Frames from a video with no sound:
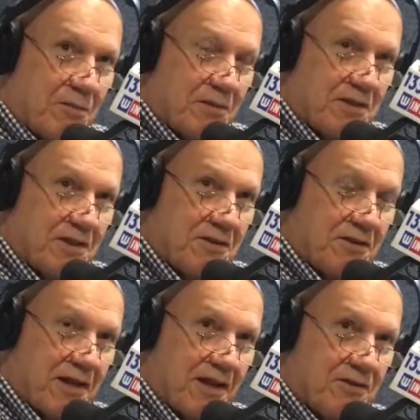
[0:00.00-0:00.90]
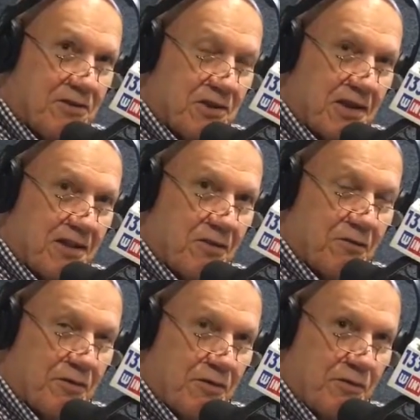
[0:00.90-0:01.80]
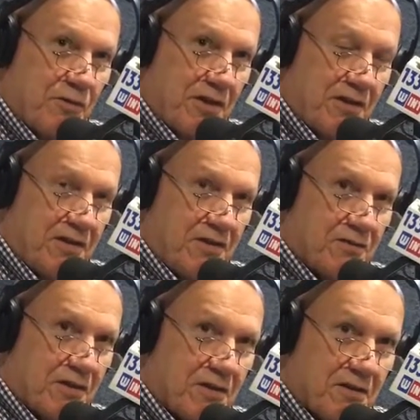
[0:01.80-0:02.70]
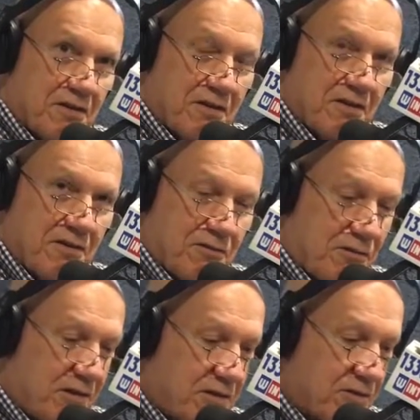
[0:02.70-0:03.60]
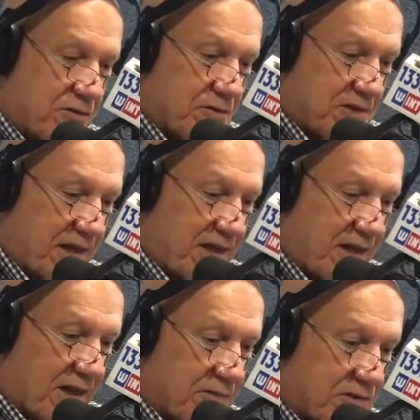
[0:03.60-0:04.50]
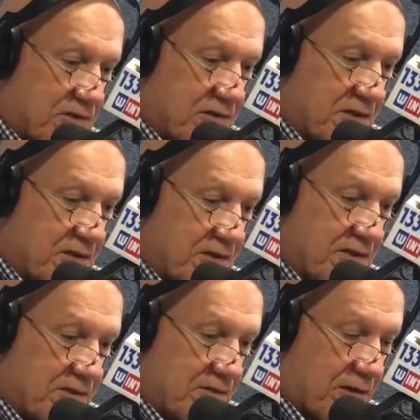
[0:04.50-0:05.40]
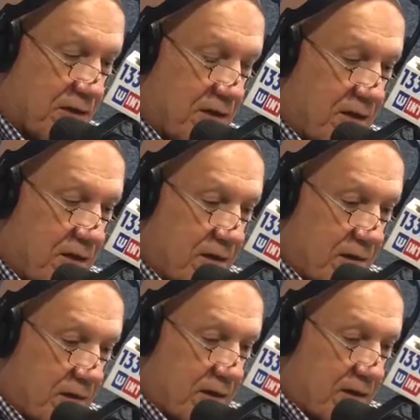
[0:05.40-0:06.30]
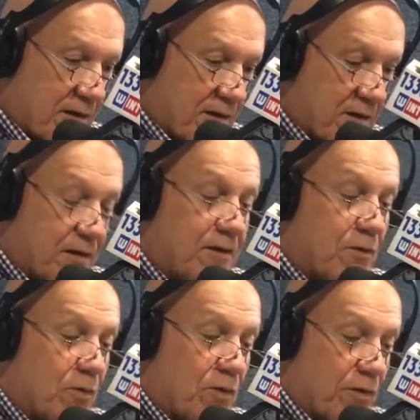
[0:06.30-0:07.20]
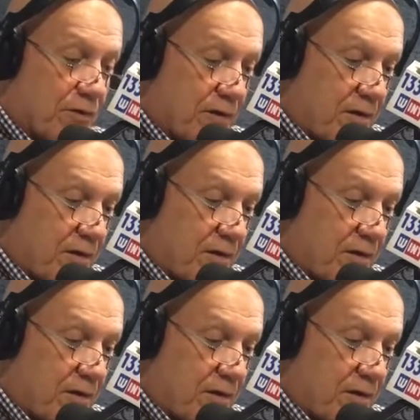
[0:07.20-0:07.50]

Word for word: the particular language. Again, over 300, 300 sign languages in this country and, and in the world.